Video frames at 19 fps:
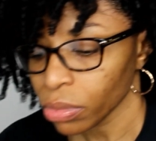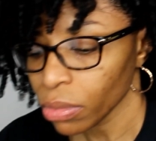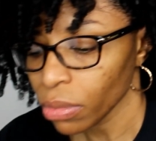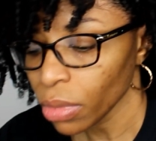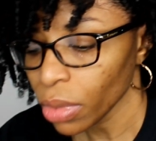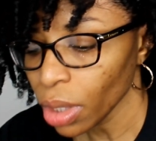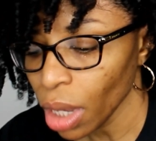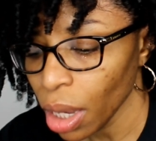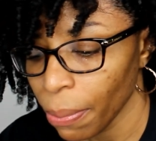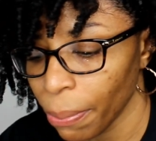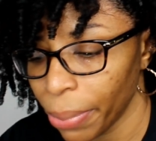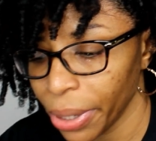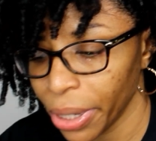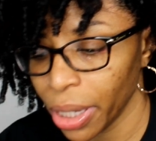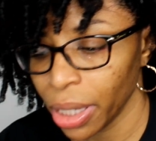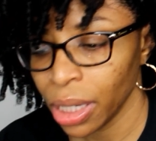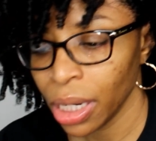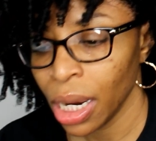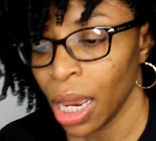
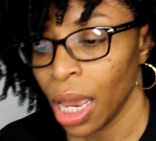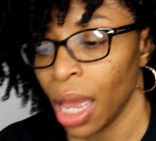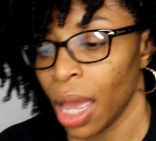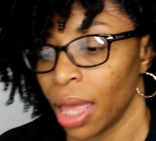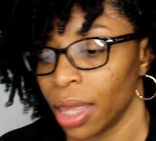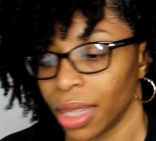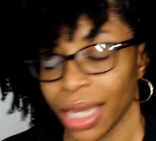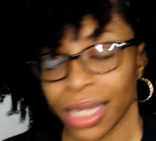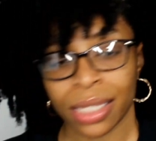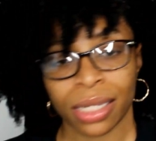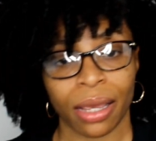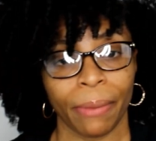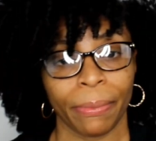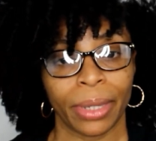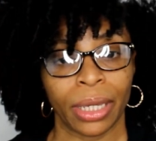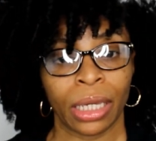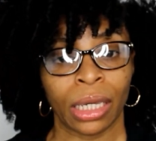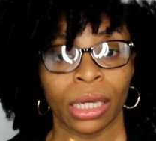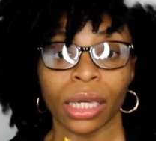But that's going to
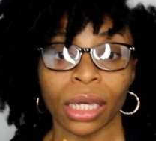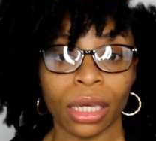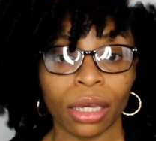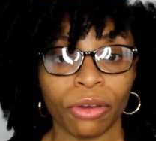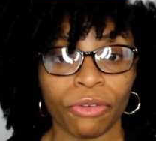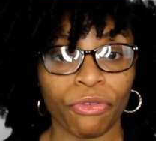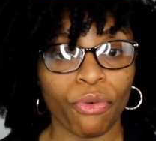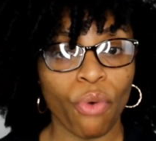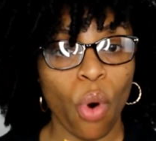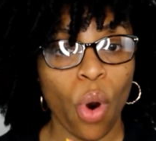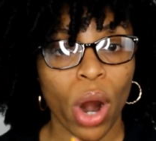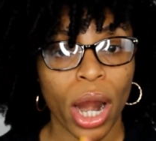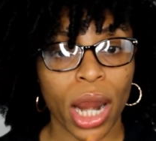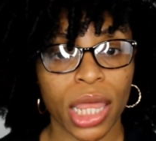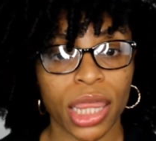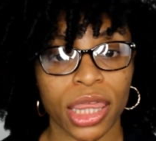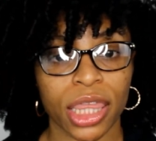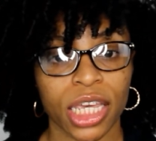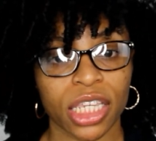be it for
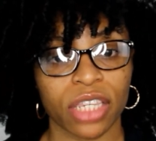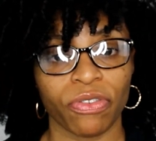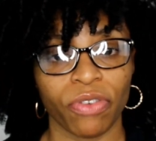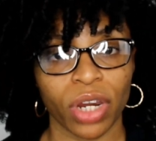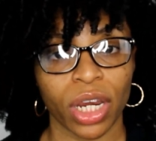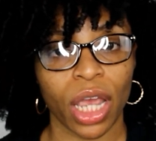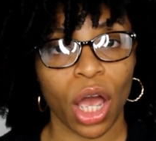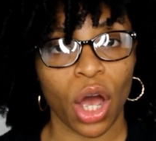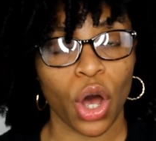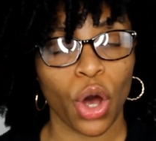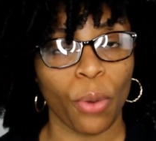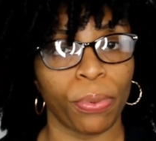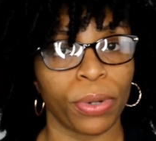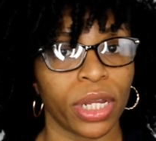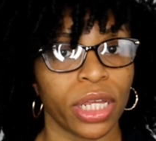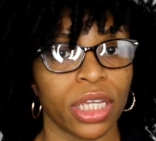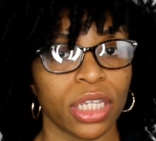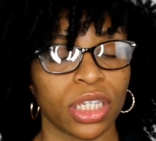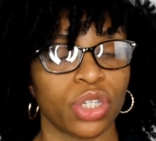this video.
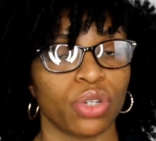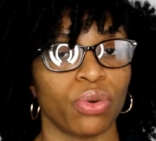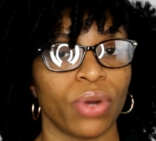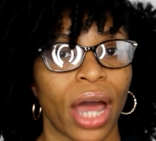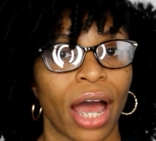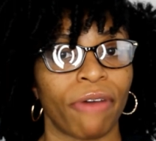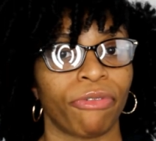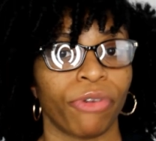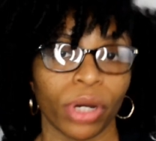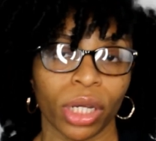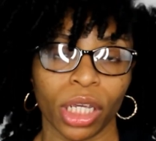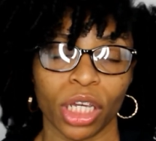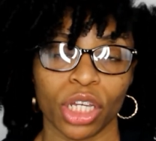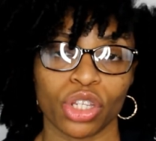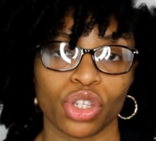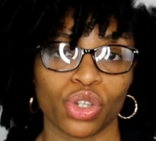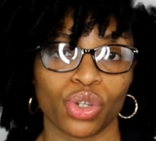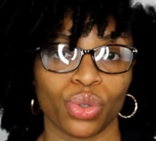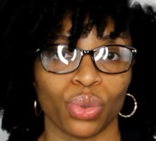Please do not
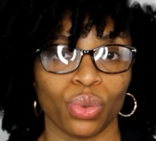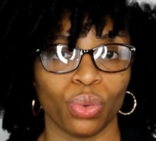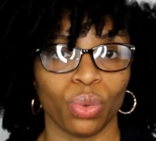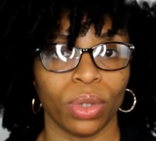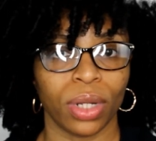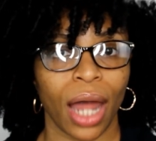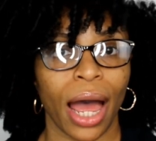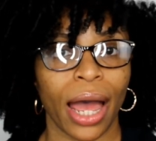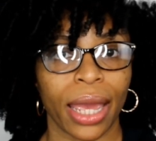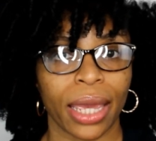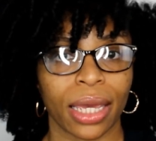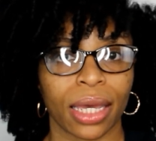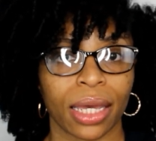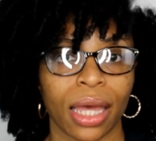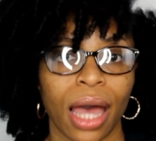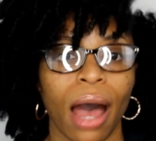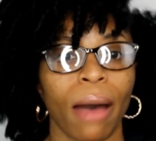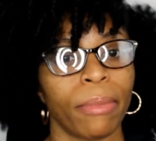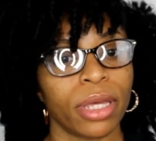forget to like,
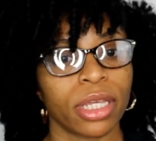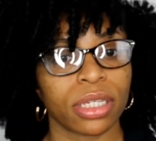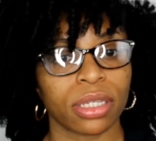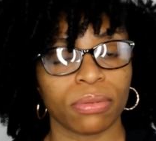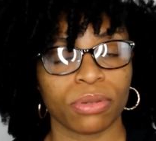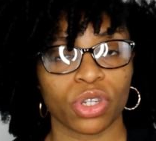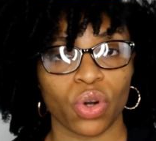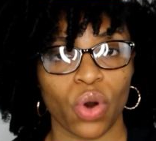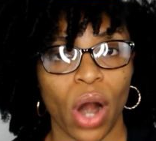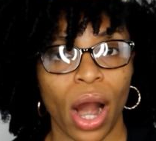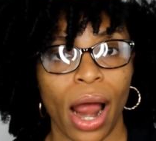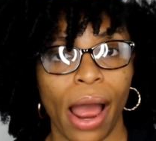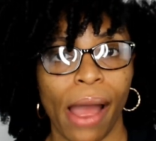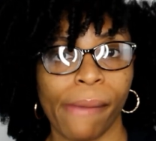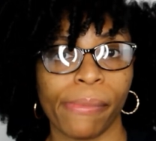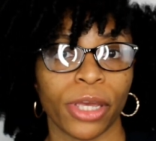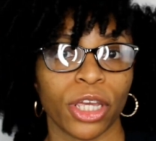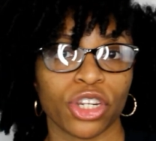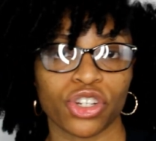comment,
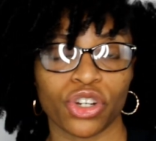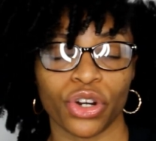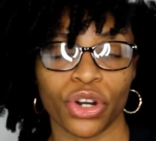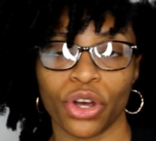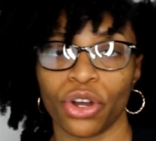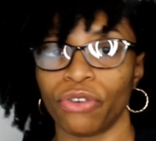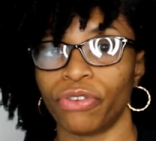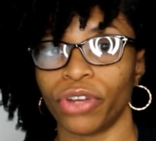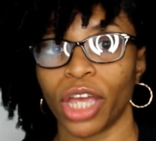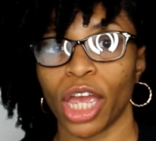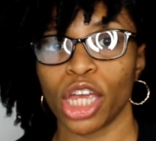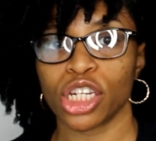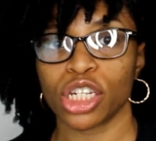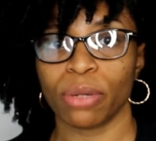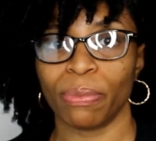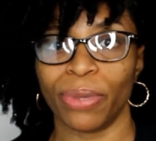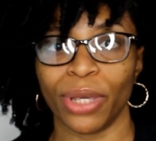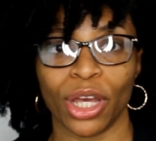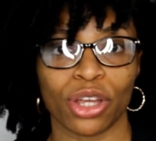subscribe, hit your
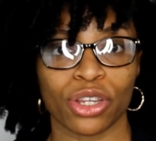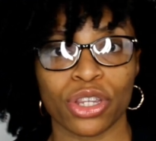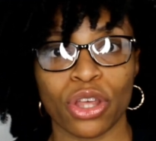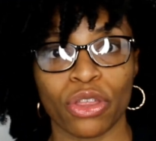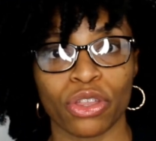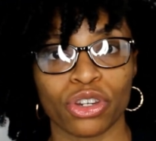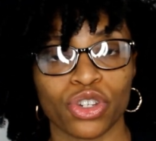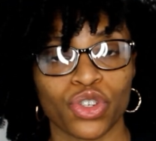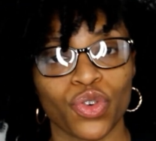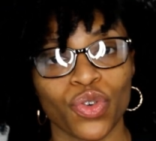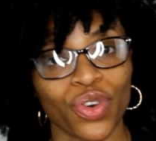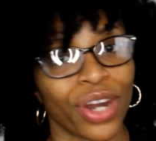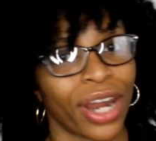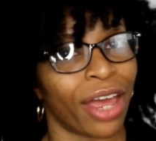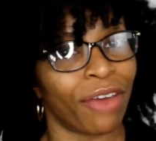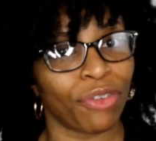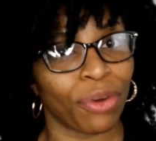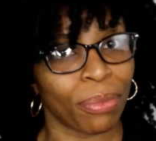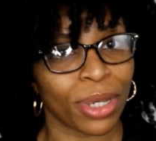notification bell so that you
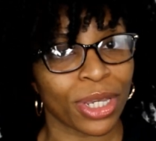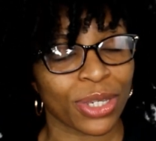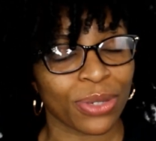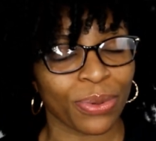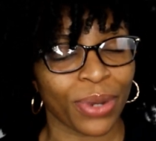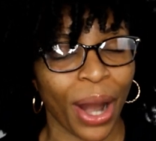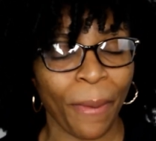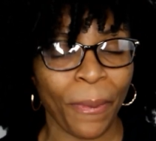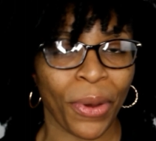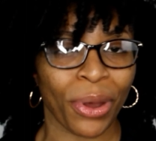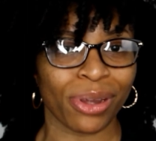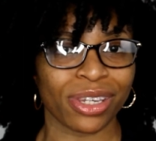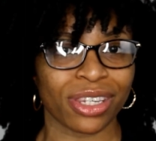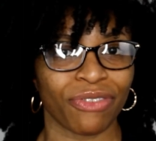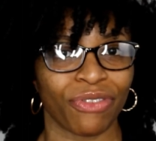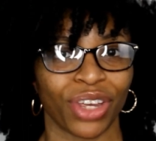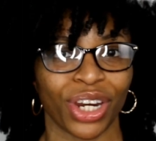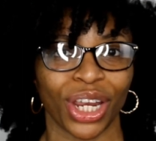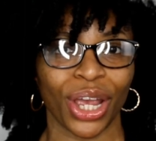never miss when I post
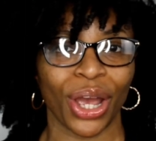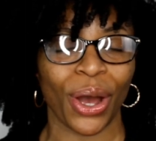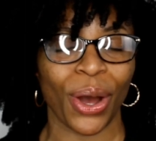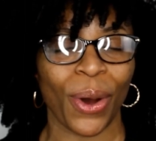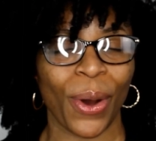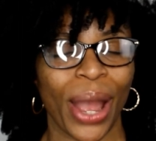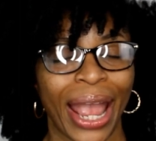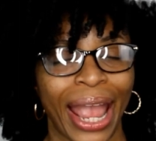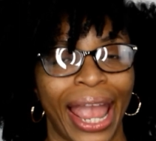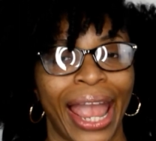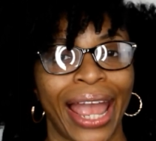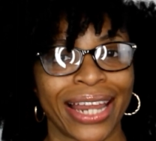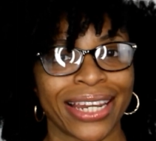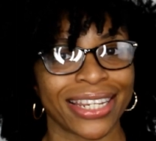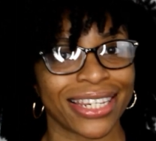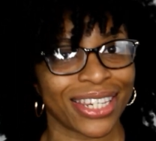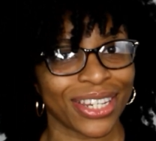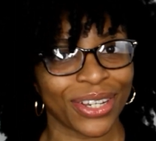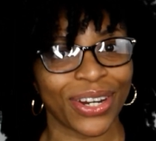a video. And
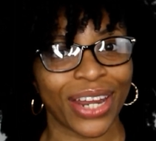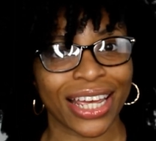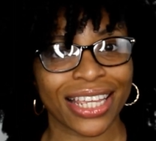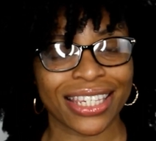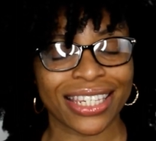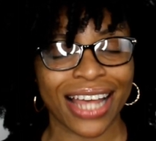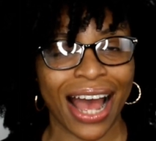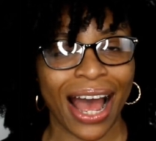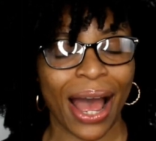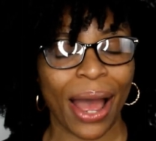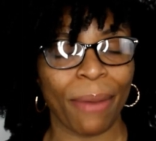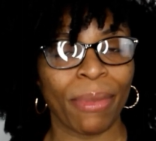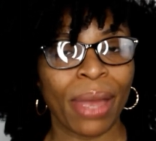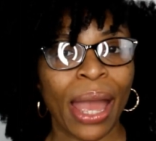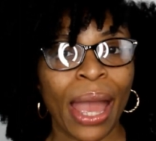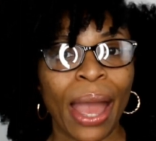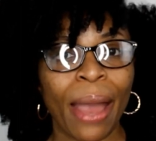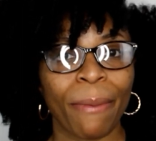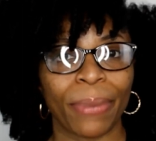until next time,
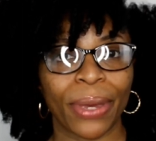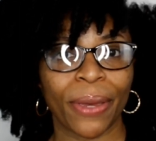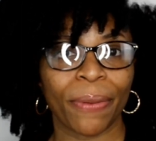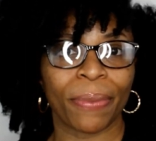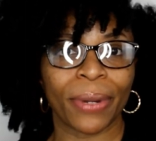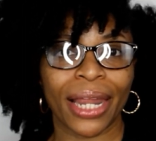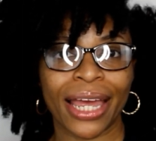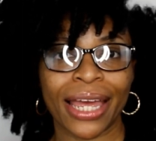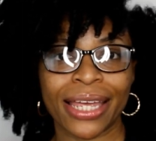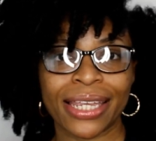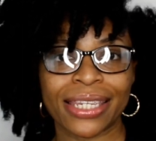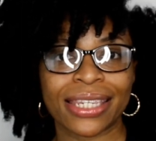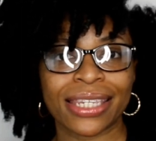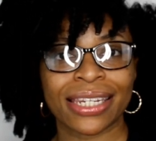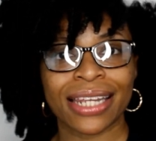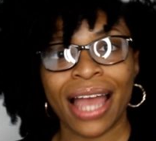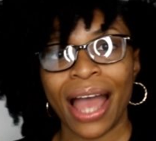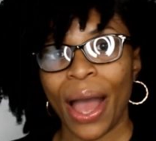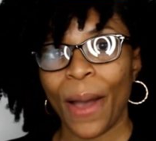be
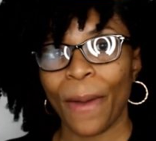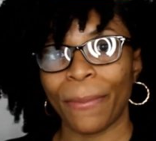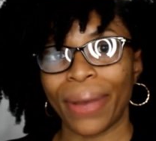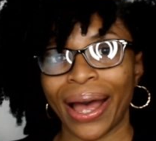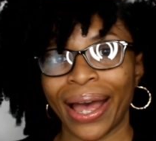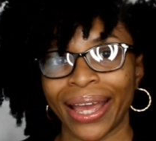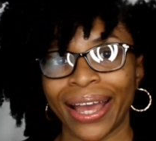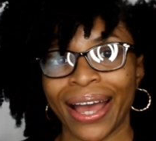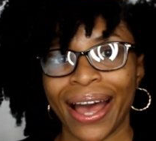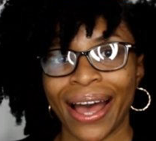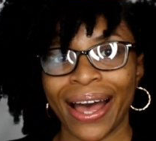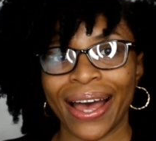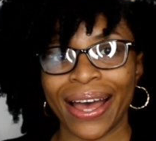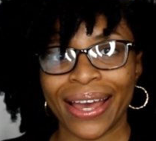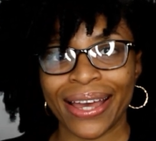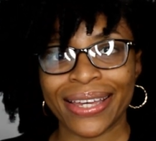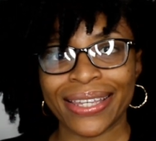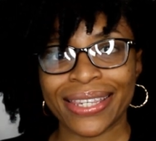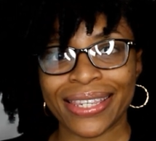blessed. Bye,
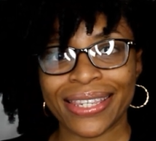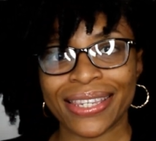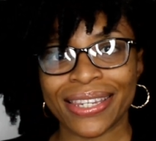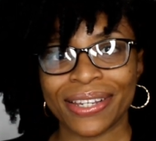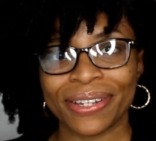guys.